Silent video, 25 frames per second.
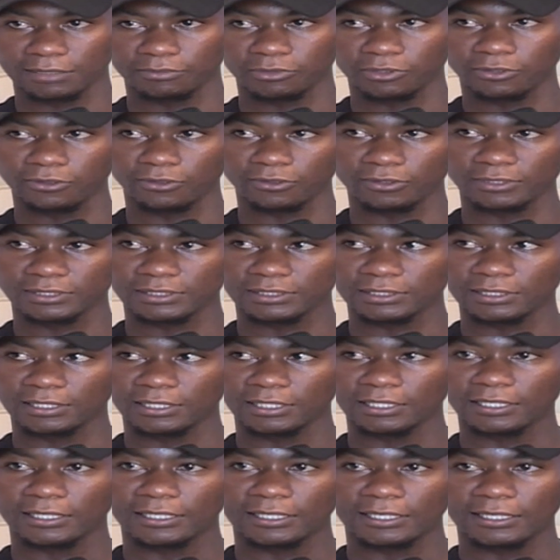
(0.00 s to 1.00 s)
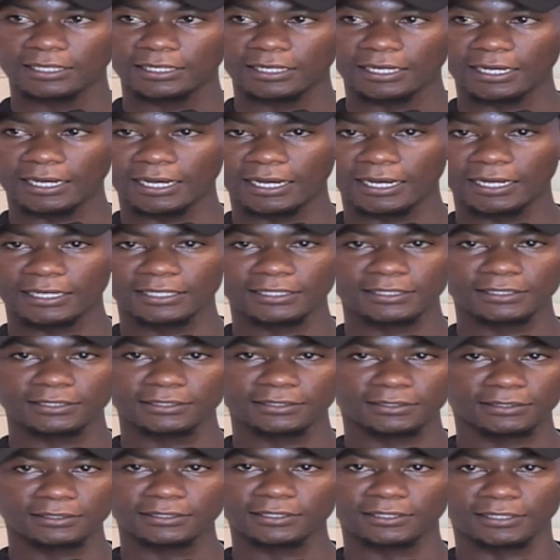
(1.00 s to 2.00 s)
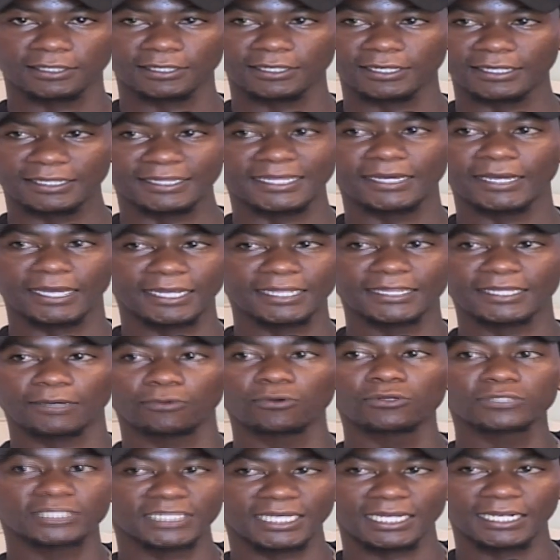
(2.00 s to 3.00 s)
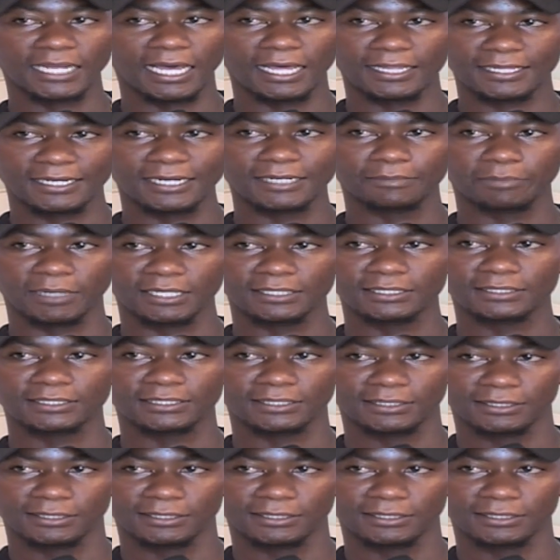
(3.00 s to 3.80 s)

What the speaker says: Because, they wouldn't tell her that, but